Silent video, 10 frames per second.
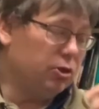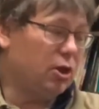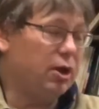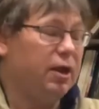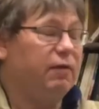
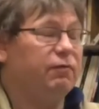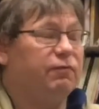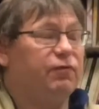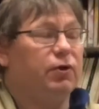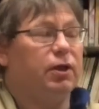on an even
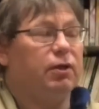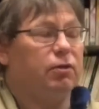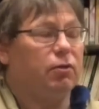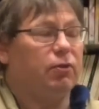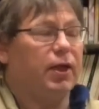footing
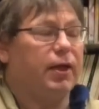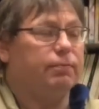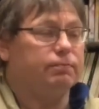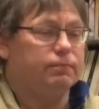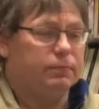so that
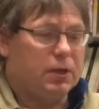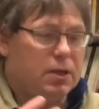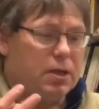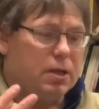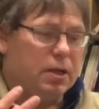
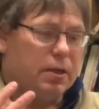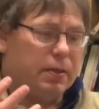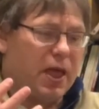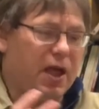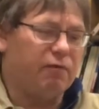
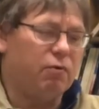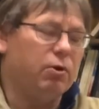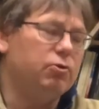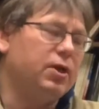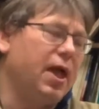everyone
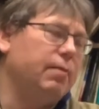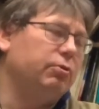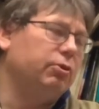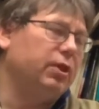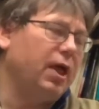who came to
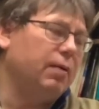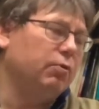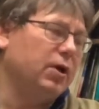the table